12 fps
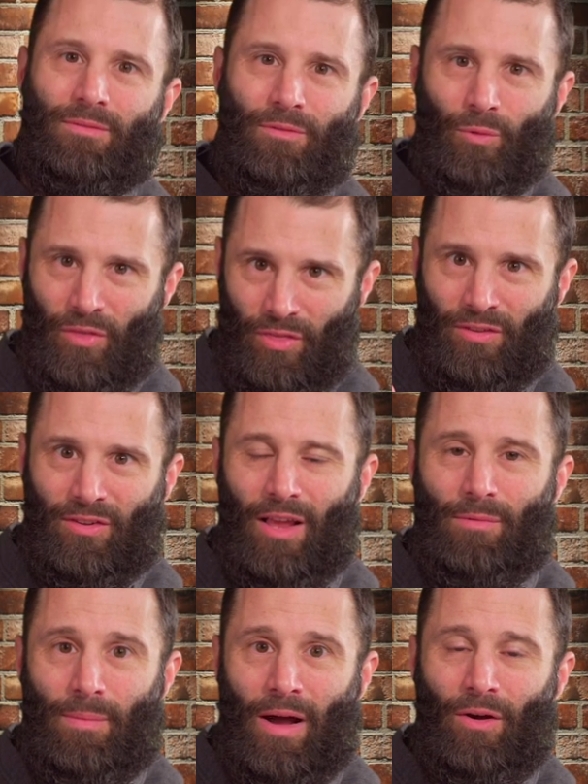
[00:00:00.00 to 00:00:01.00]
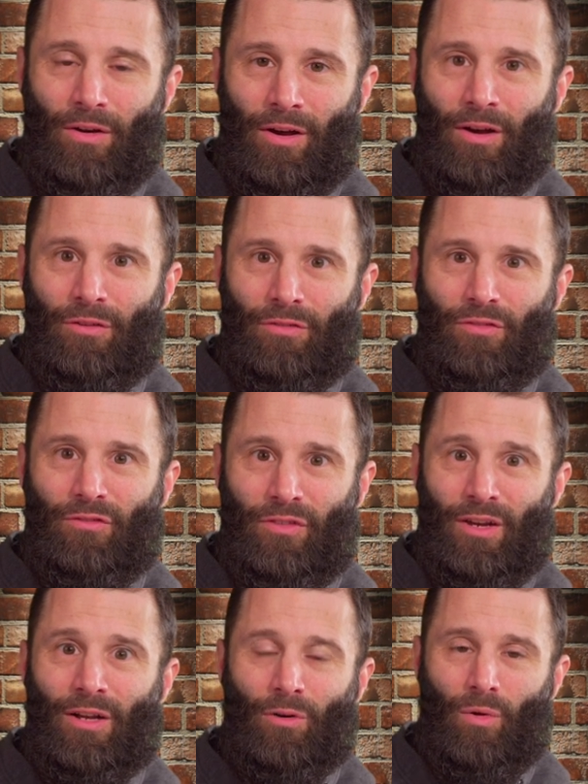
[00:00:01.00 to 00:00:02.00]
with the same amount of
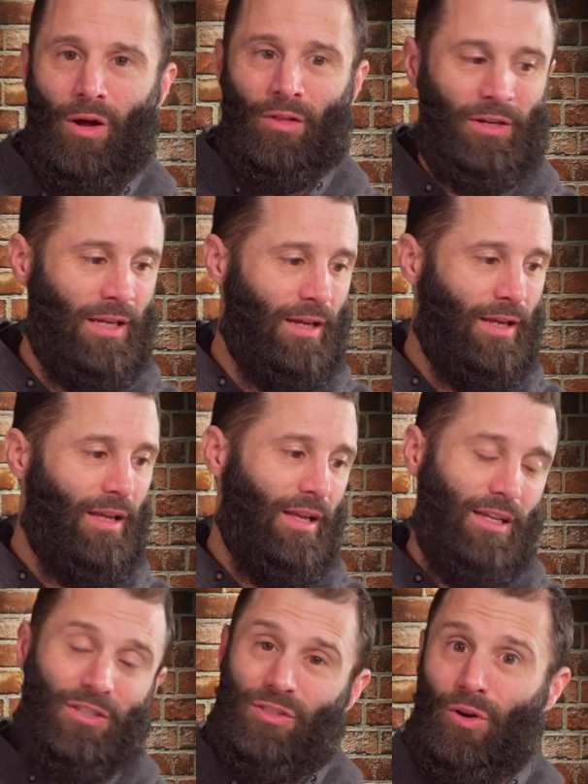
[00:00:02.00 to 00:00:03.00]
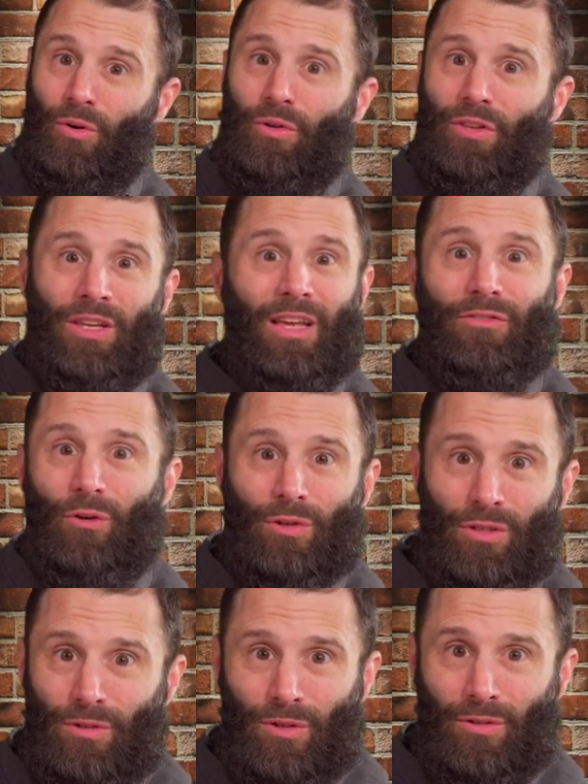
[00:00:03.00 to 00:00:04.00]
video quality. So you get four
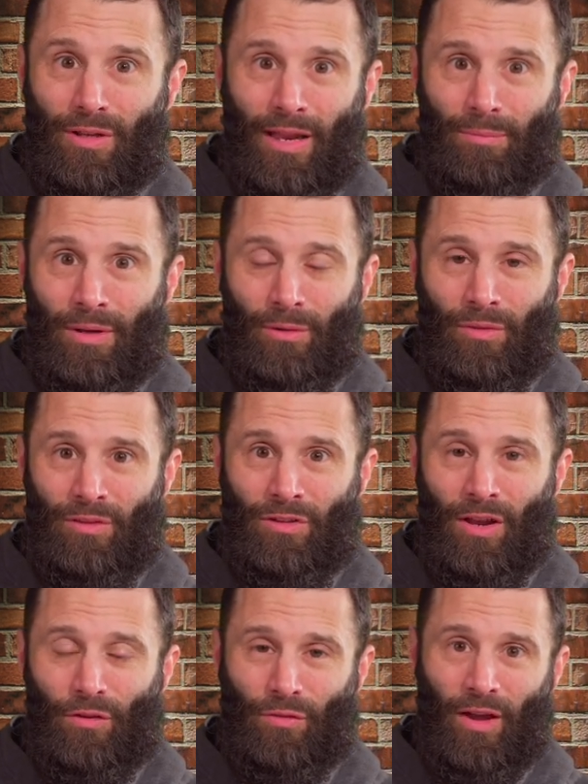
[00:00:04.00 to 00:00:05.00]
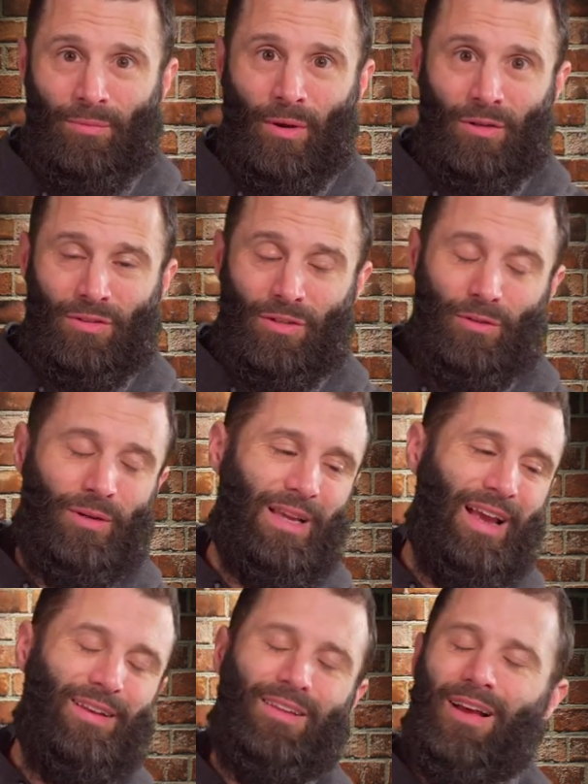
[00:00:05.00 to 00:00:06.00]
two two ten bit with the G H five Mark two. And
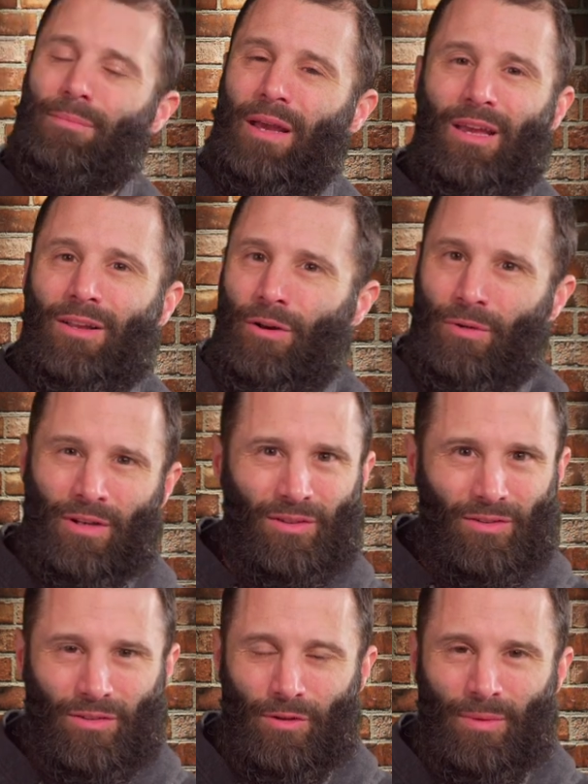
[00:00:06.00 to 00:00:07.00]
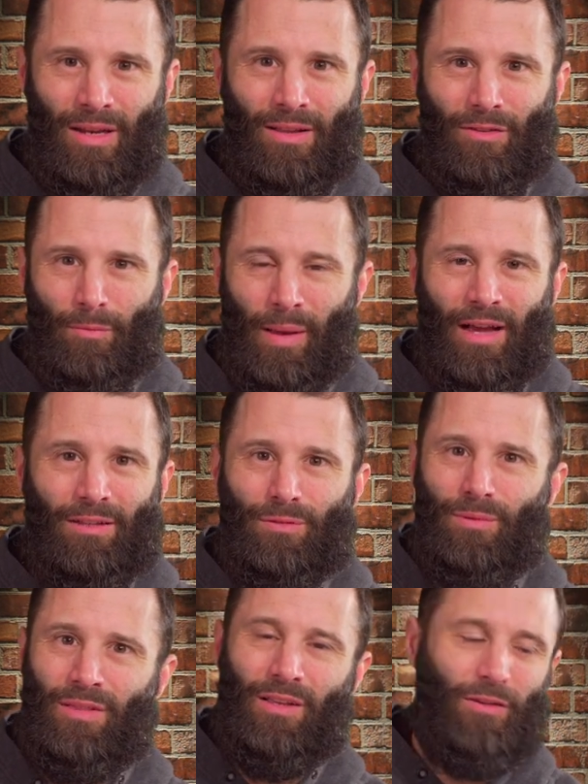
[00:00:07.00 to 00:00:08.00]
again, I'm not going to go into too many specs
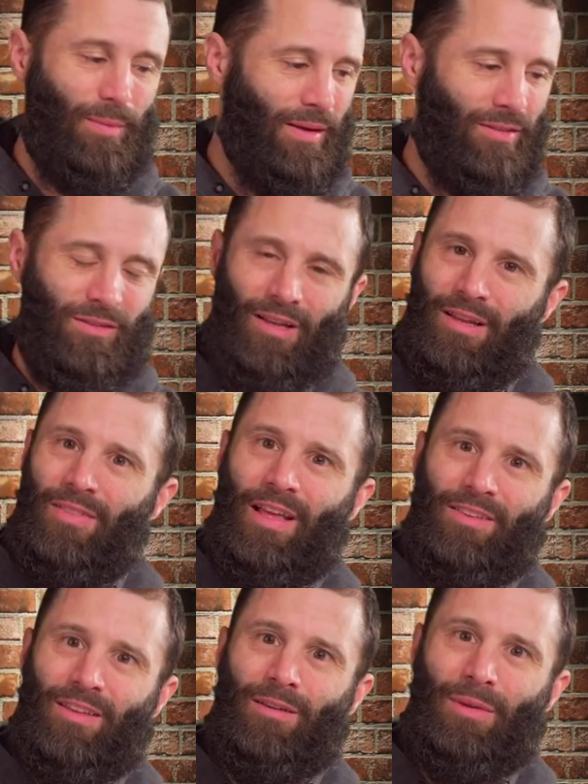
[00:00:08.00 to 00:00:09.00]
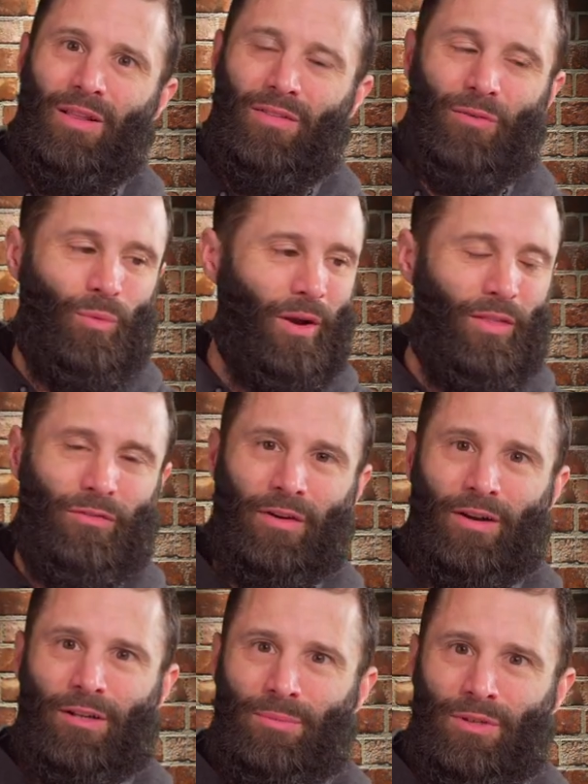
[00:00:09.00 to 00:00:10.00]
with this because that's going to be the, one of the
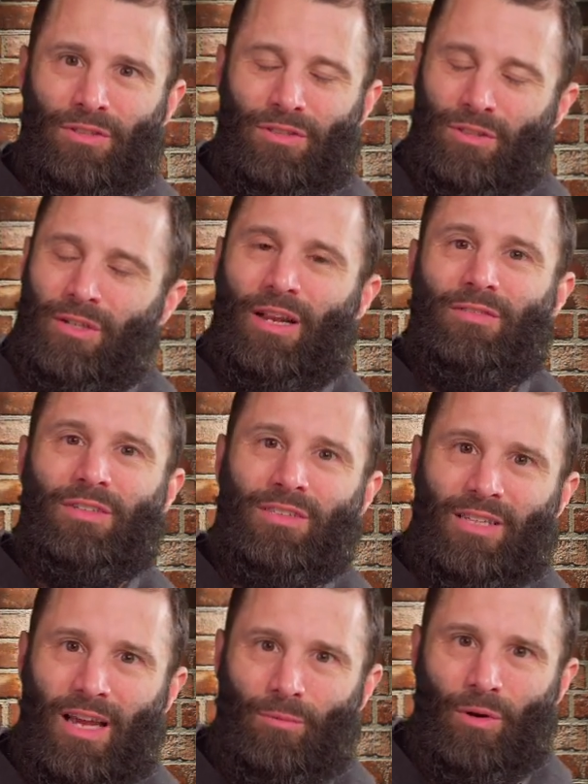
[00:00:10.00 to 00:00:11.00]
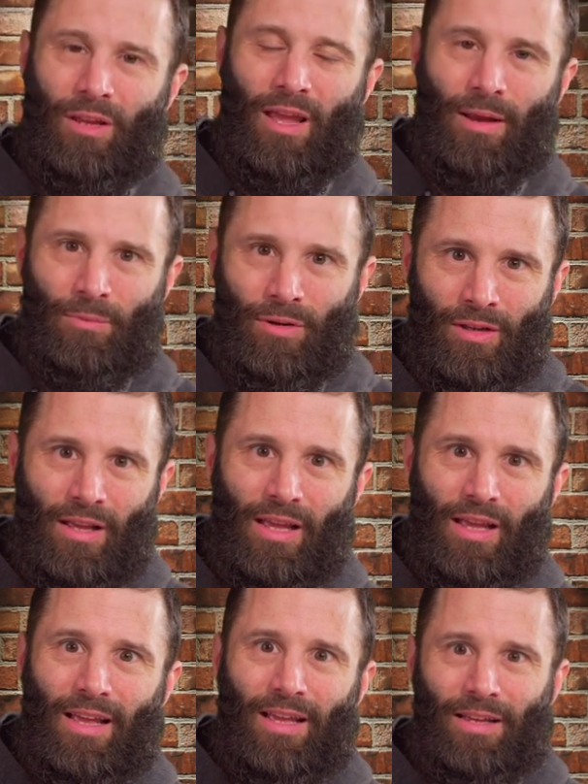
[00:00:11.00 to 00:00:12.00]
variables. You're going to have to decide what camera
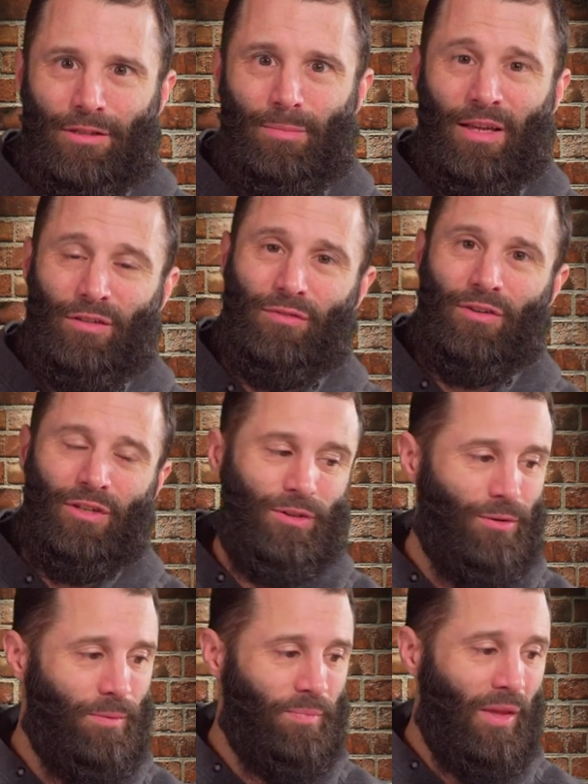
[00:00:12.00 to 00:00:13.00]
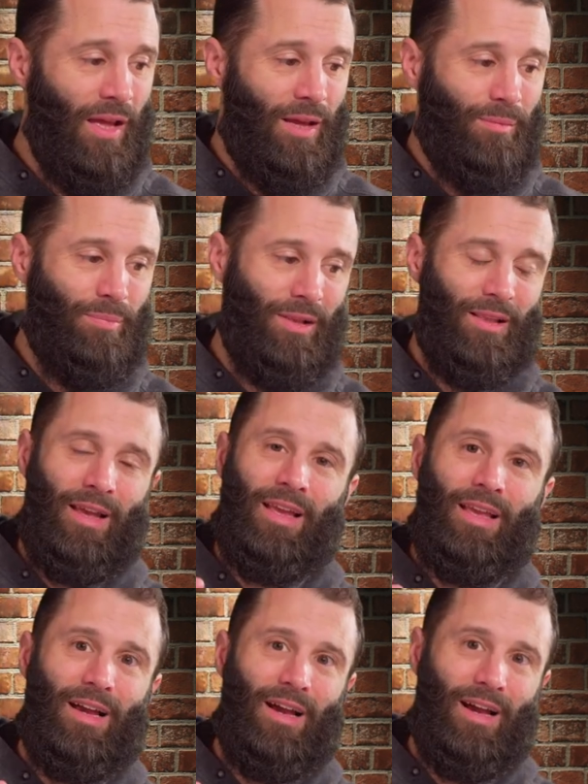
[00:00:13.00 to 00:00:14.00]
is best for you. But
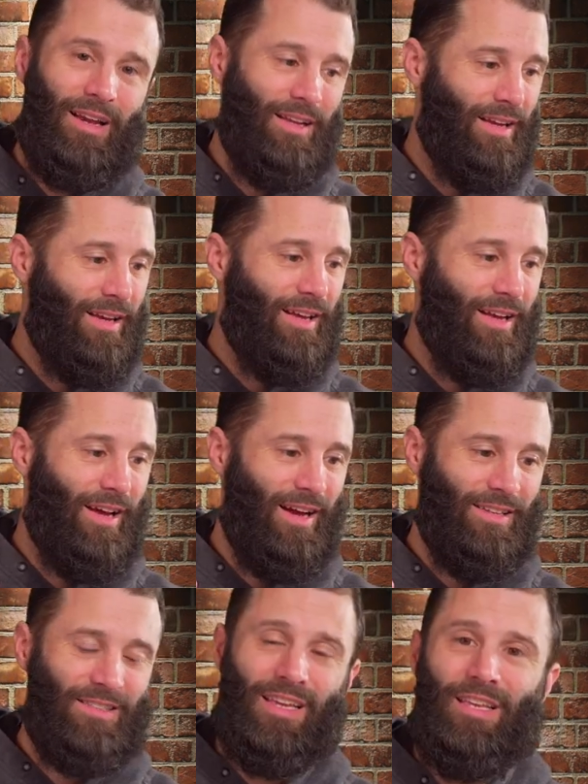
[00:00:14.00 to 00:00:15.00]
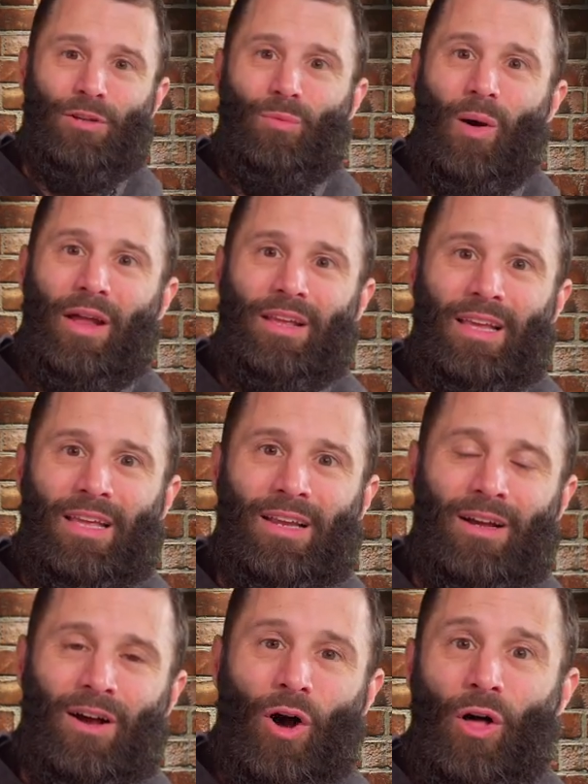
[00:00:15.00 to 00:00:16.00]
like I I say, you want to get
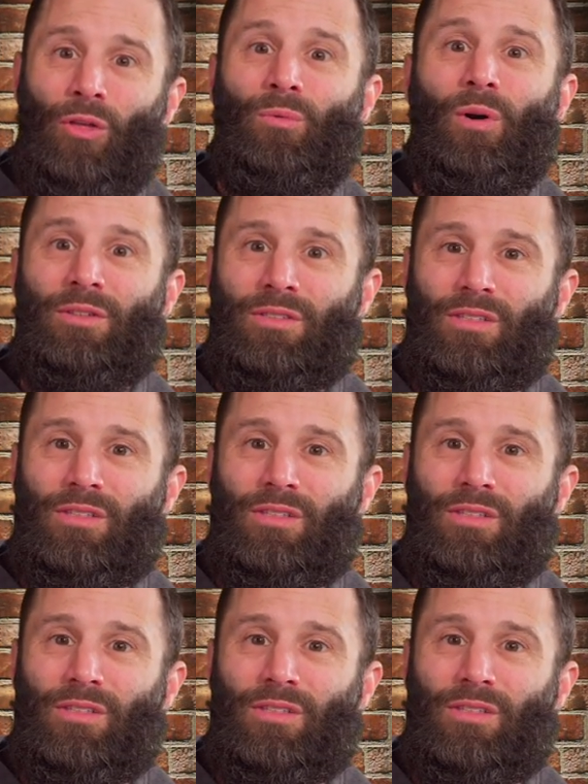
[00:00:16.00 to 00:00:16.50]
an all-in-one